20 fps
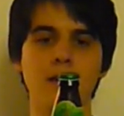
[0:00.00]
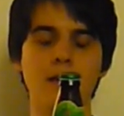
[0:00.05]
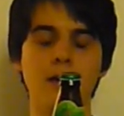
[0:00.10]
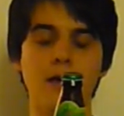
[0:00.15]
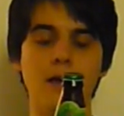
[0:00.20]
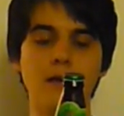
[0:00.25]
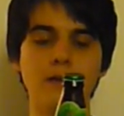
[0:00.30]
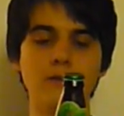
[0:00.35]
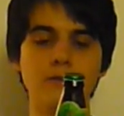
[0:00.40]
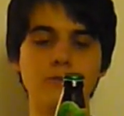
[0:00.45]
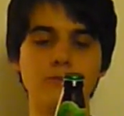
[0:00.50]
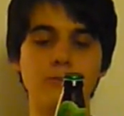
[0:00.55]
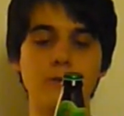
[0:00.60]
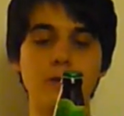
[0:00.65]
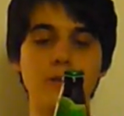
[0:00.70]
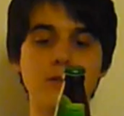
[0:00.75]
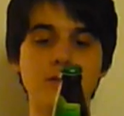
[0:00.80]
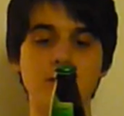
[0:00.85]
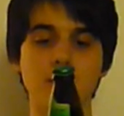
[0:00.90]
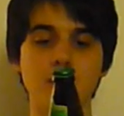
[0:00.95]
And I was
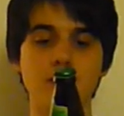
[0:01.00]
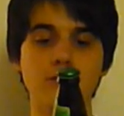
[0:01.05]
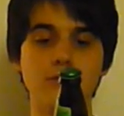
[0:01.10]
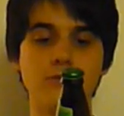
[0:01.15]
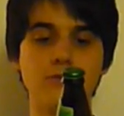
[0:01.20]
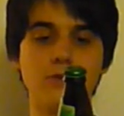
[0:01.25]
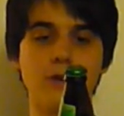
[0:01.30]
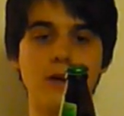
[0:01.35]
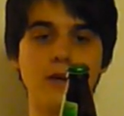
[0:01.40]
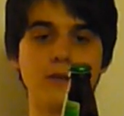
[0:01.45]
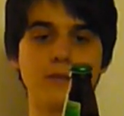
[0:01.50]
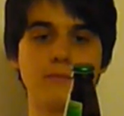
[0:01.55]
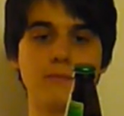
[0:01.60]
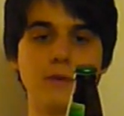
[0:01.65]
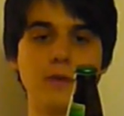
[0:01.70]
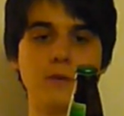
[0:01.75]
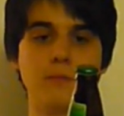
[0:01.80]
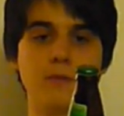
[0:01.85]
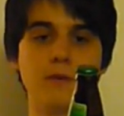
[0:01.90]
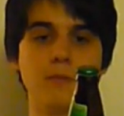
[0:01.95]
really excited to try it.
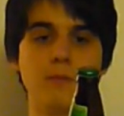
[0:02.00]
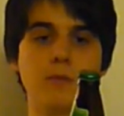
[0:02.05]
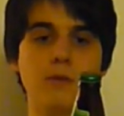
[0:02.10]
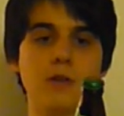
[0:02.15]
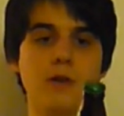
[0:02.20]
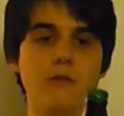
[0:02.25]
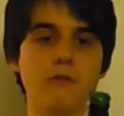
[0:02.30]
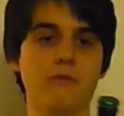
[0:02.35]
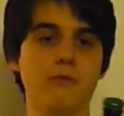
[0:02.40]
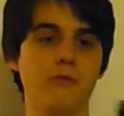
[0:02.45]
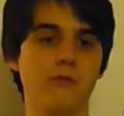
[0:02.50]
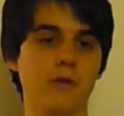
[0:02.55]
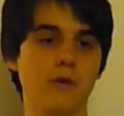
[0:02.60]
Many people have